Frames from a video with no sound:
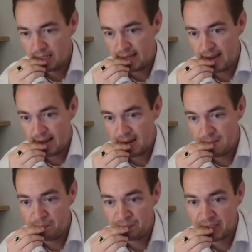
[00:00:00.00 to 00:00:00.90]

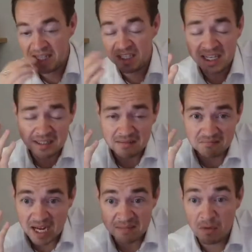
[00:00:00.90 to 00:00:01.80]
And
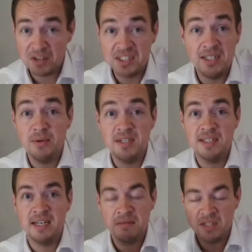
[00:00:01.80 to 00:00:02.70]
as Martin Lewis has
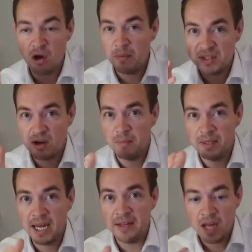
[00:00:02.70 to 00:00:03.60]
said time and time
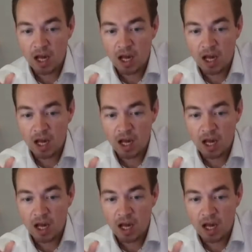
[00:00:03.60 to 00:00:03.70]
again,